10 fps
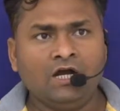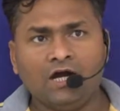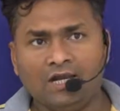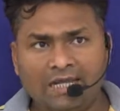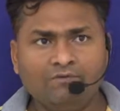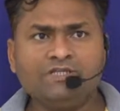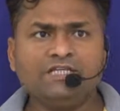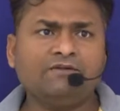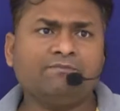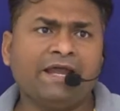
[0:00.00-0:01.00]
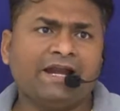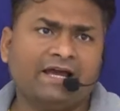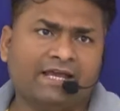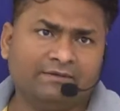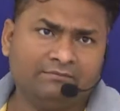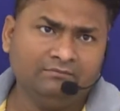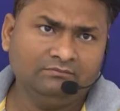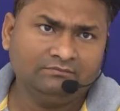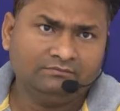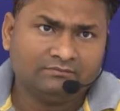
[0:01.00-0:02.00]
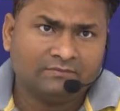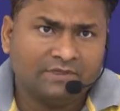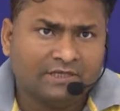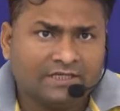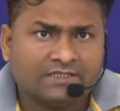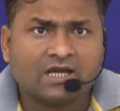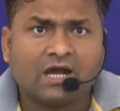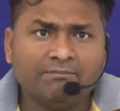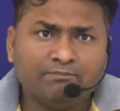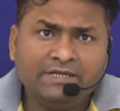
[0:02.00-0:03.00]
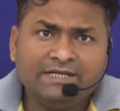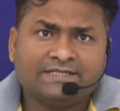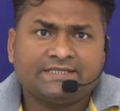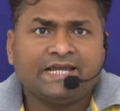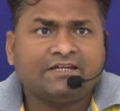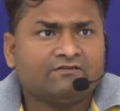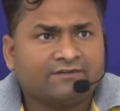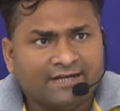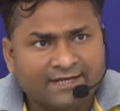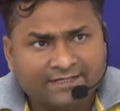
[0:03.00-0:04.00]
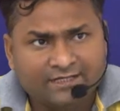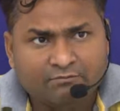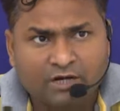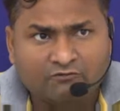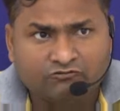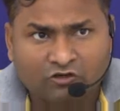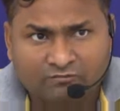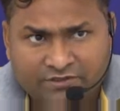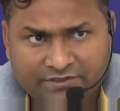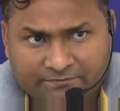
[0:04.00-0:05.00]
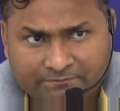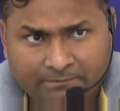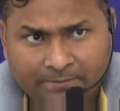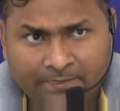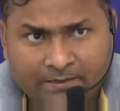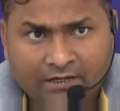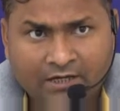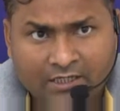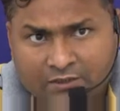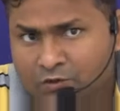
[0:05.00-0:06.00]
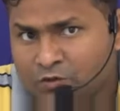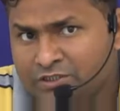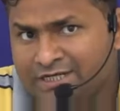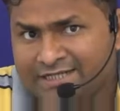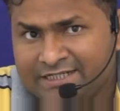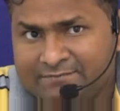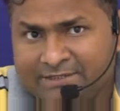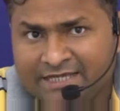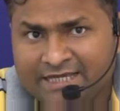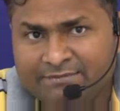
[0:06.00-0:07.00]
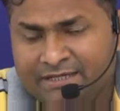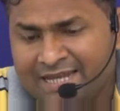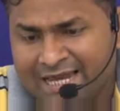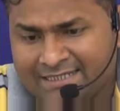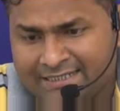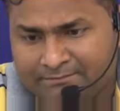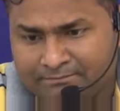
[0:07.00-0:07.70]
A linguistic paradigm is the complete set of related word forms associated with a given lexeme.